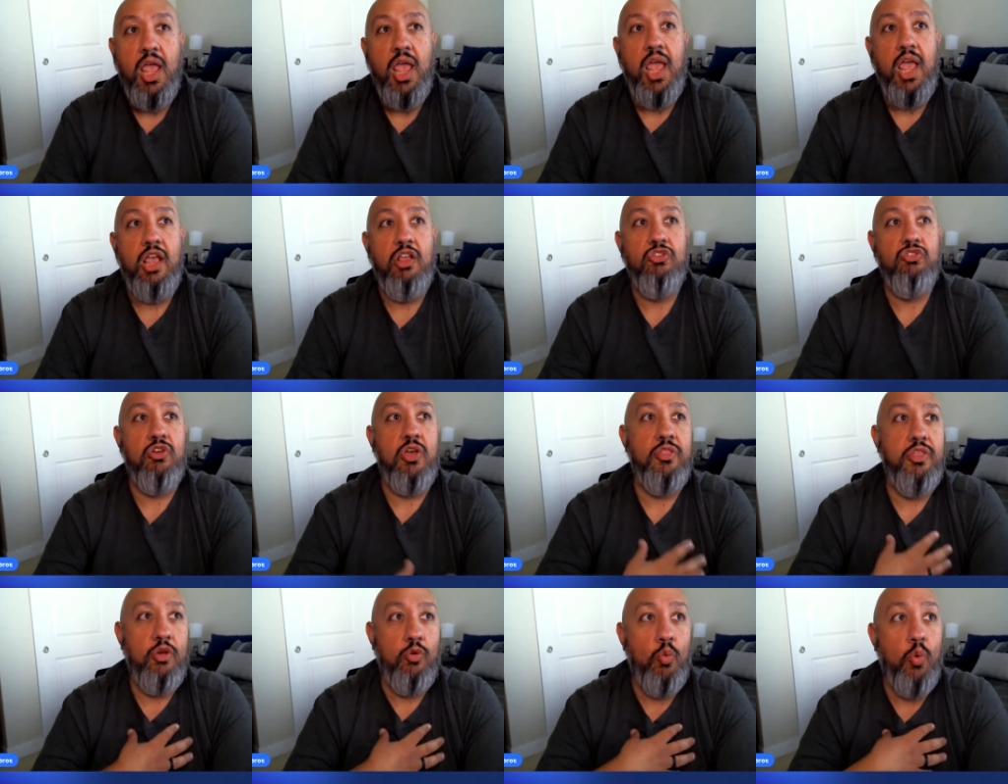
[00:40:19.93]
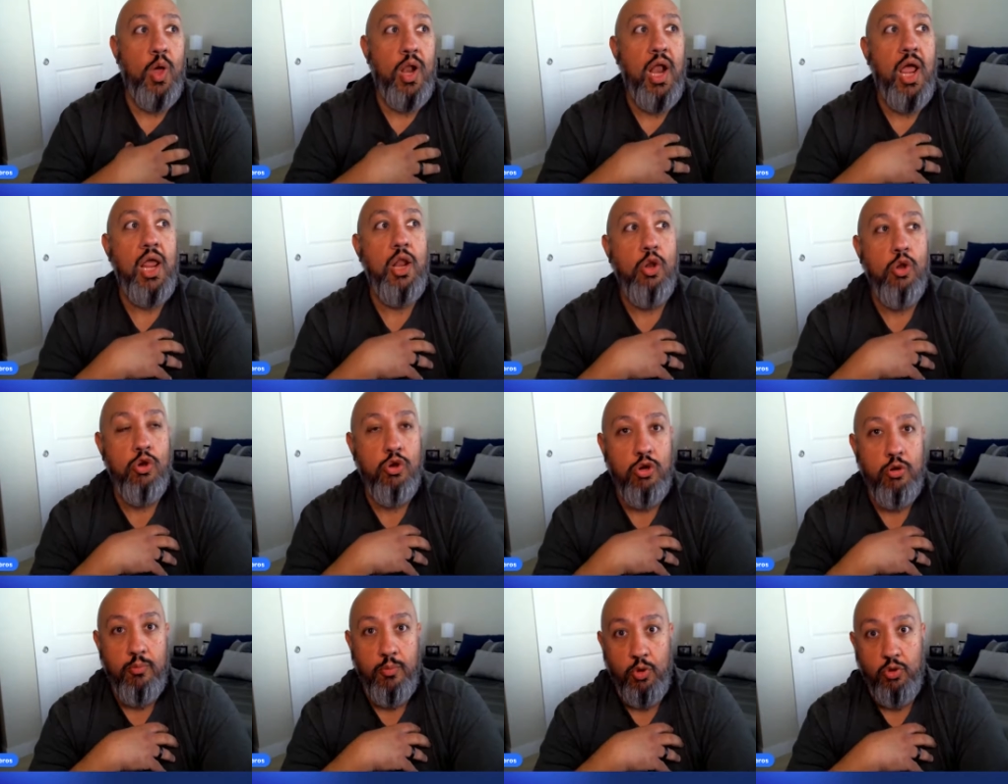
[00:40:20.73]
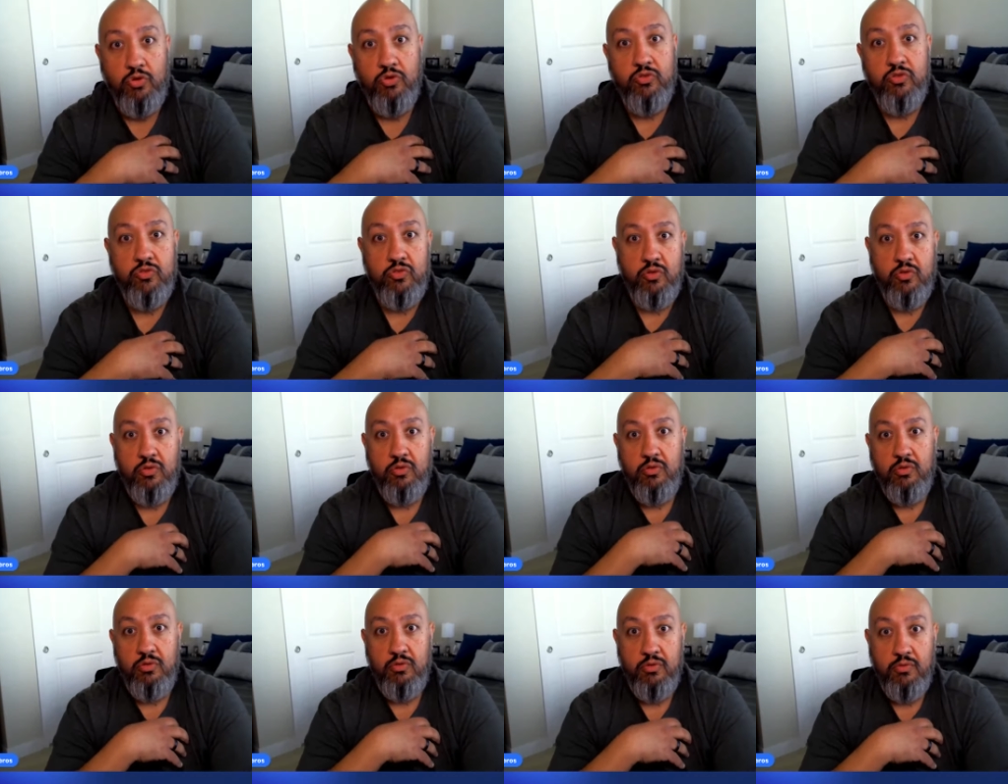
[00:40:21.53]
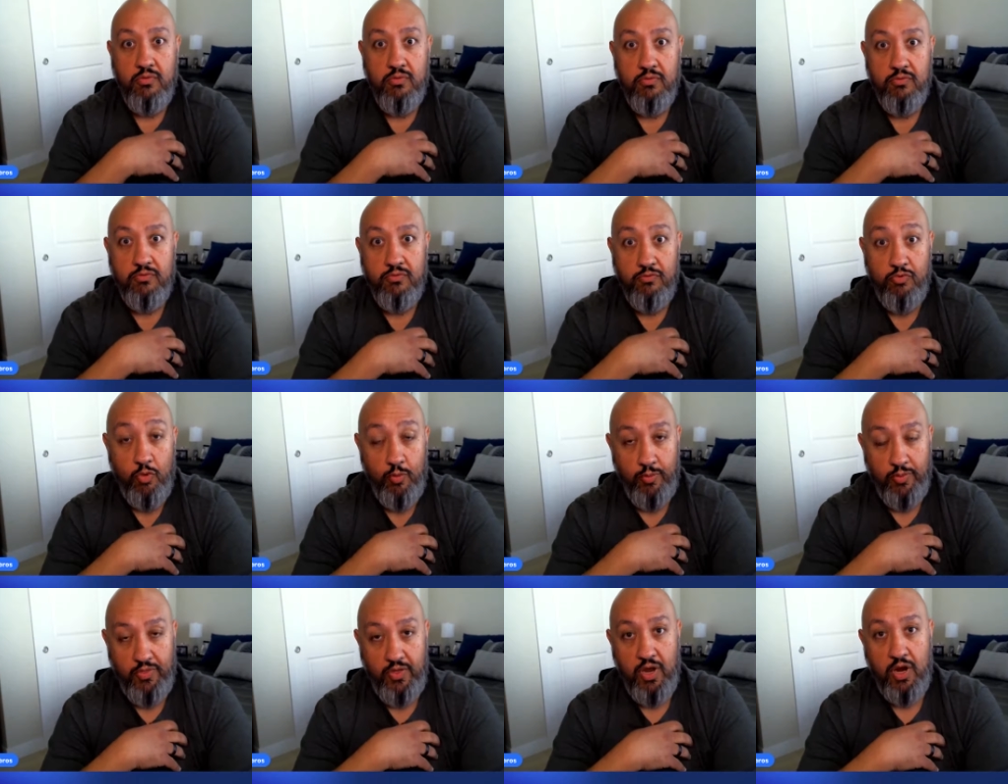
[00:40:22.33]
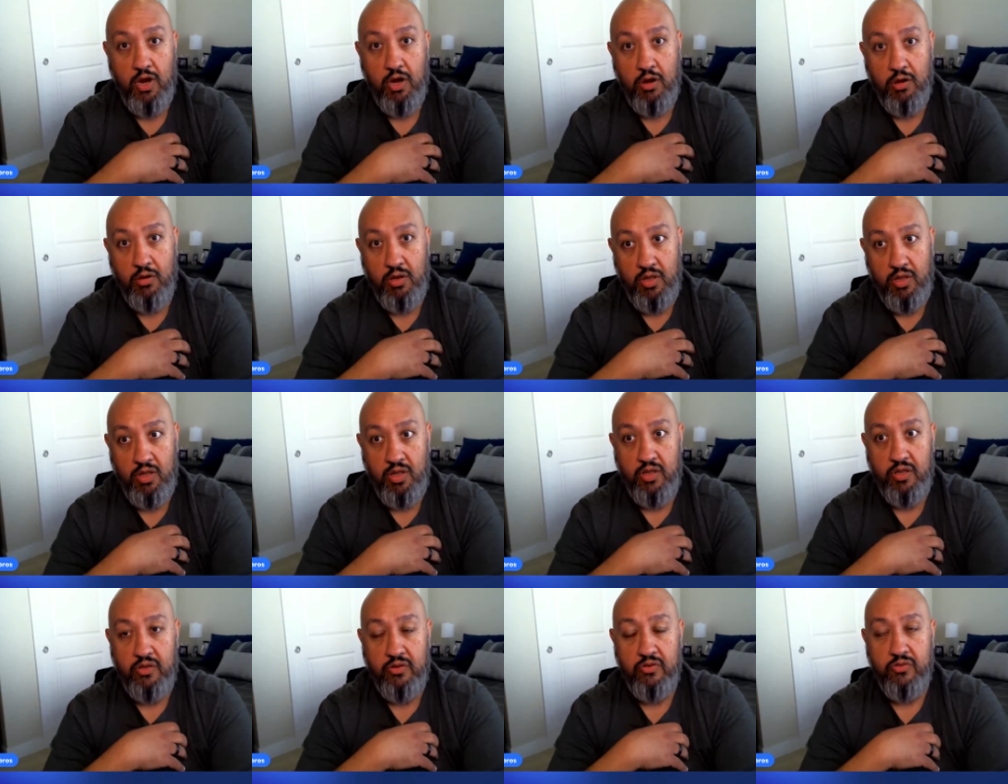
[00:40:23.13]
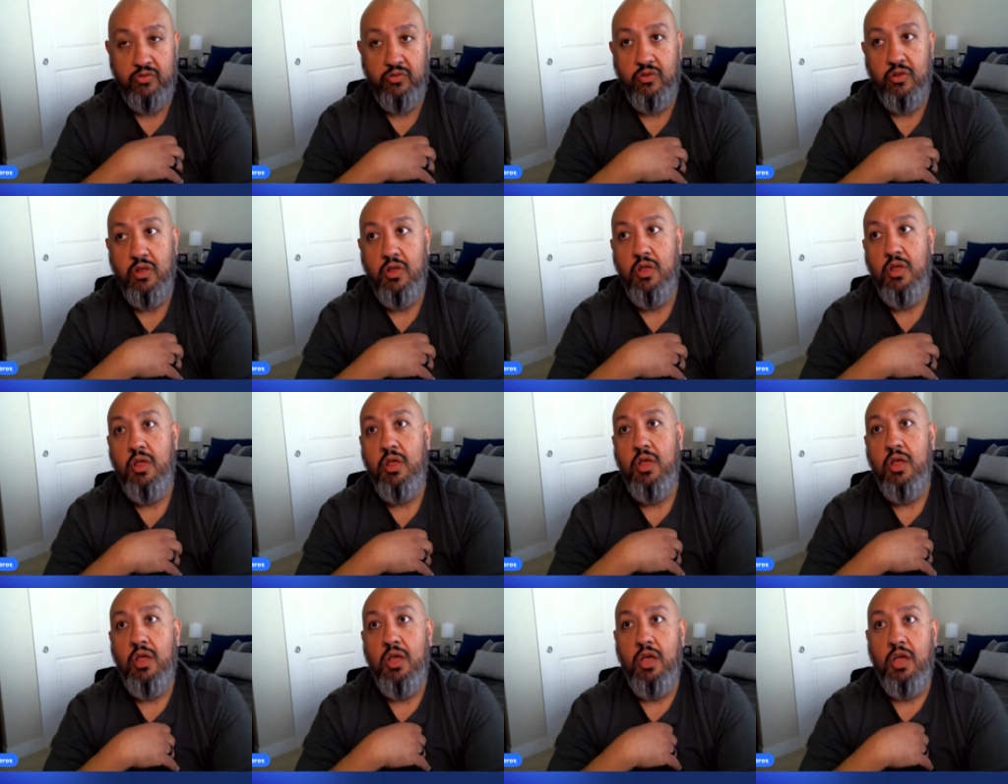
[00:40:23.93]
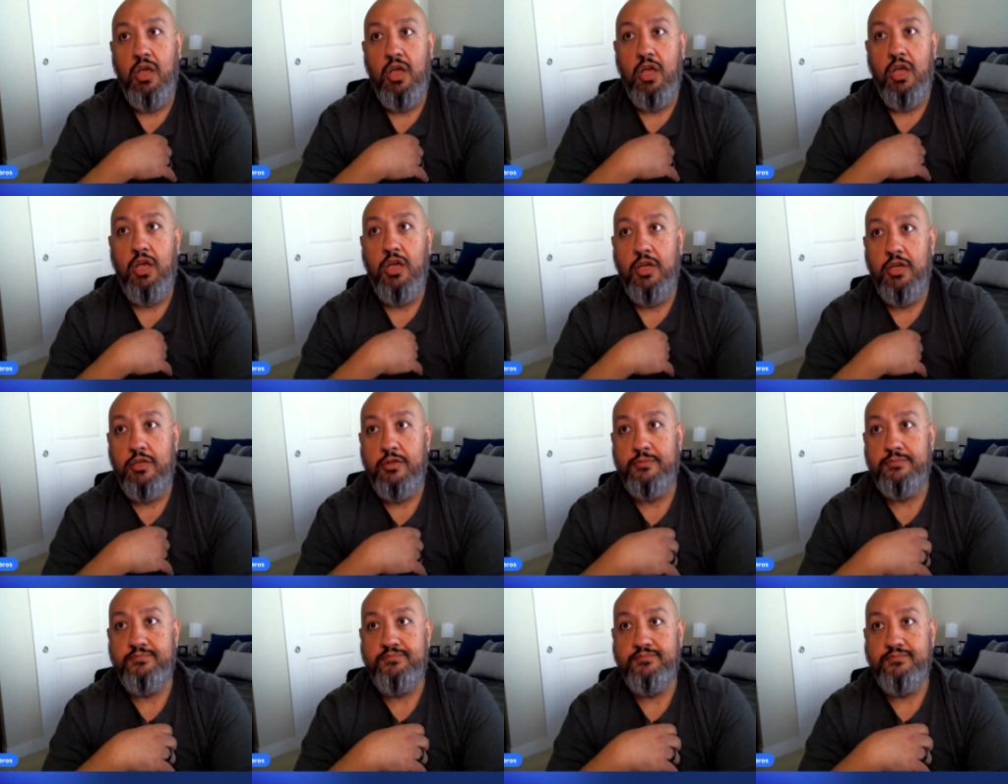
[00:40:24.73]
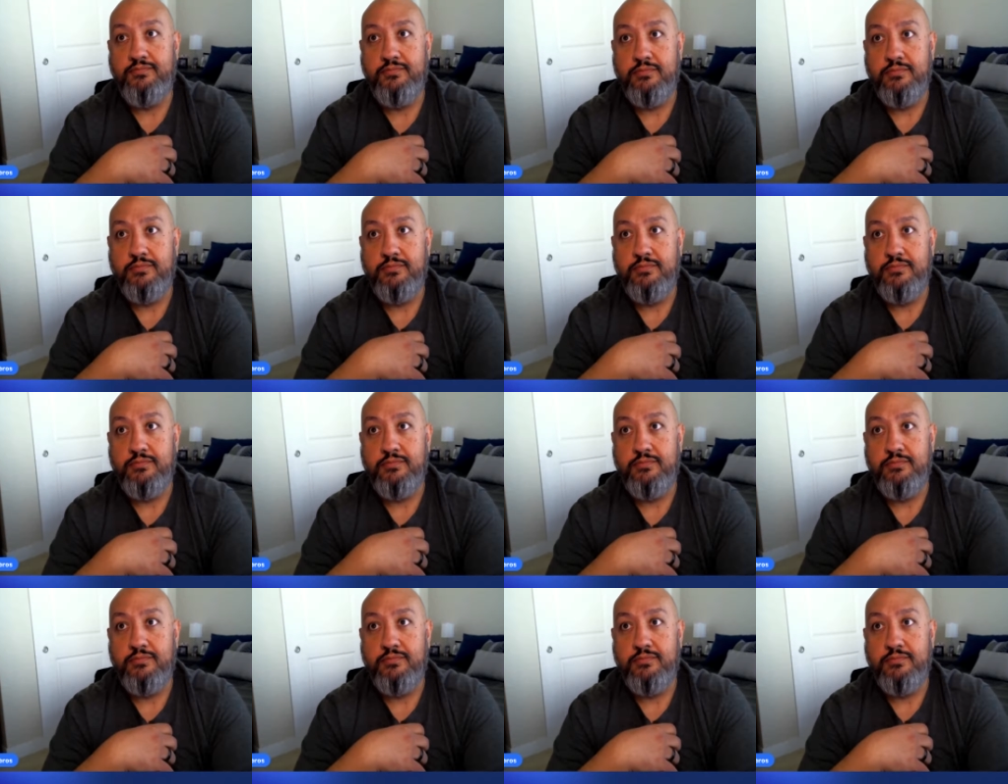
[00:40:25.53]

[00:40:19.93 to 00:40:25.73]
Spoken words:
And so I think what I learned most from there is, um,